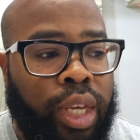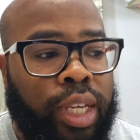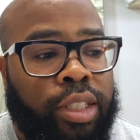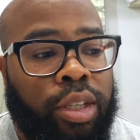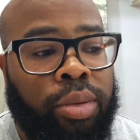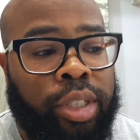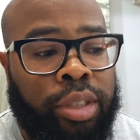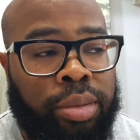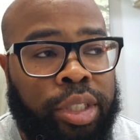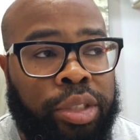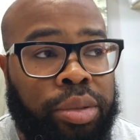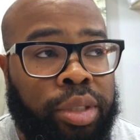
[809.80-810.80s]
So what you
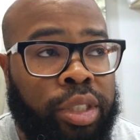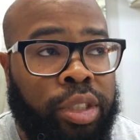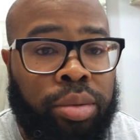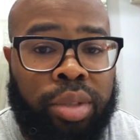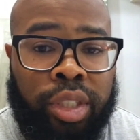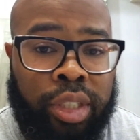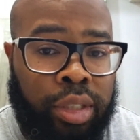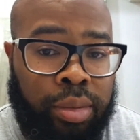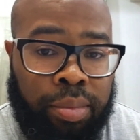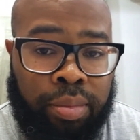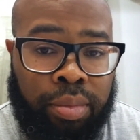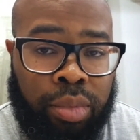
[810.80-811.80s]
would do is you would just
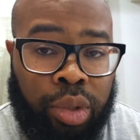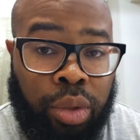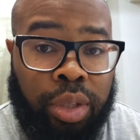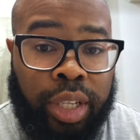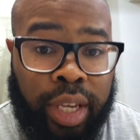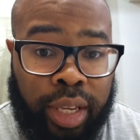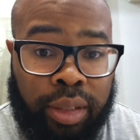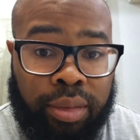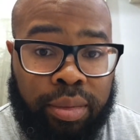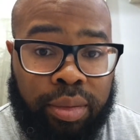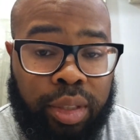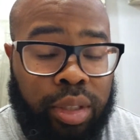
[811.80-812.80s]
do it again.
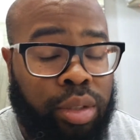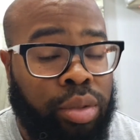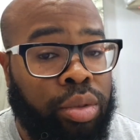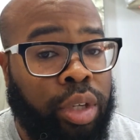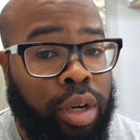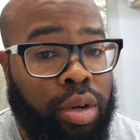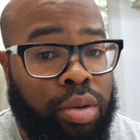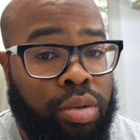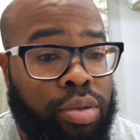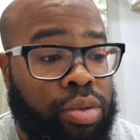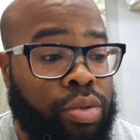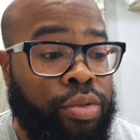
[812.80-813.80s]
You go,
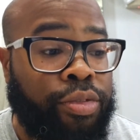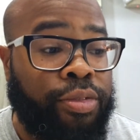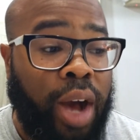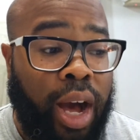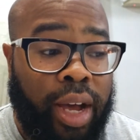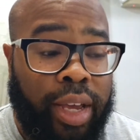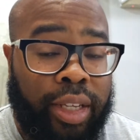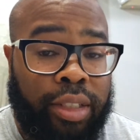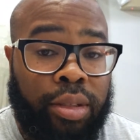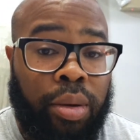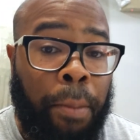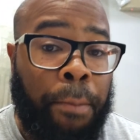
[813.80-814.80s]
you
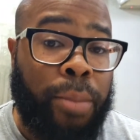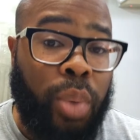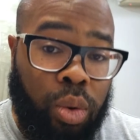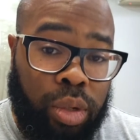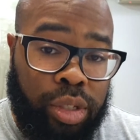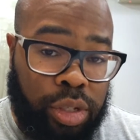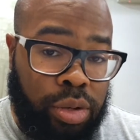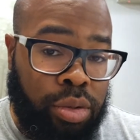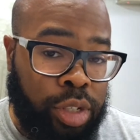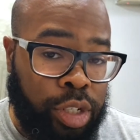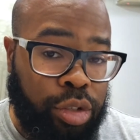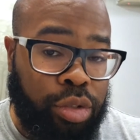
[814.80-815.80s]
find more
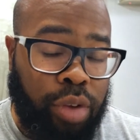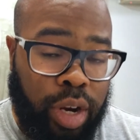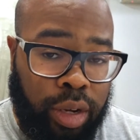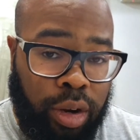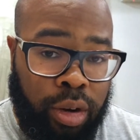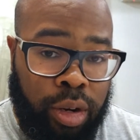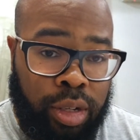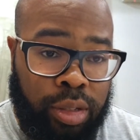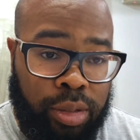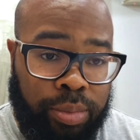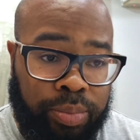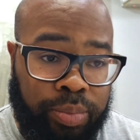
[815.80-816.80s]
zero interest credit
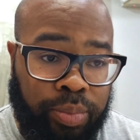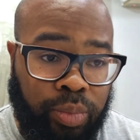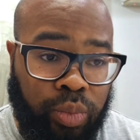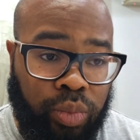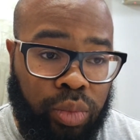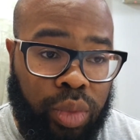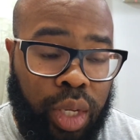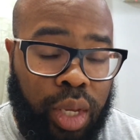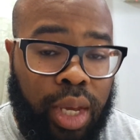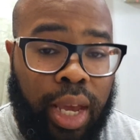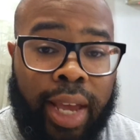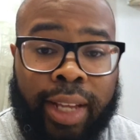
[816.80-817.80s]
cards,
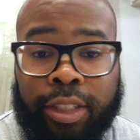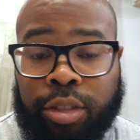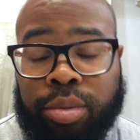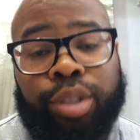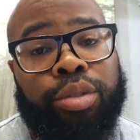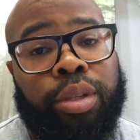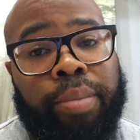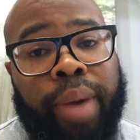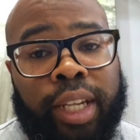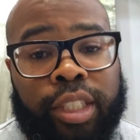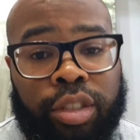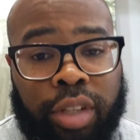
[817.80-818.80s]
and you would do the
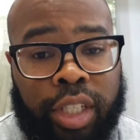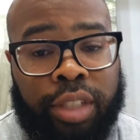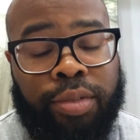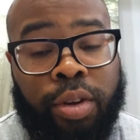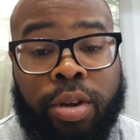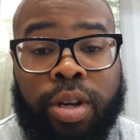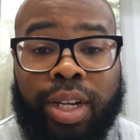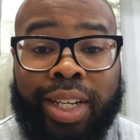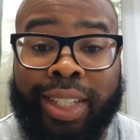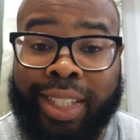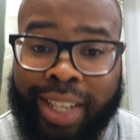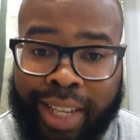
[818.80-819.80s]
balance transfer
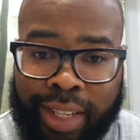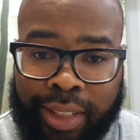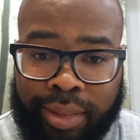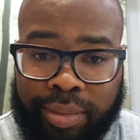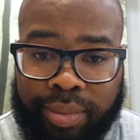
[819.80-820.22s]
again.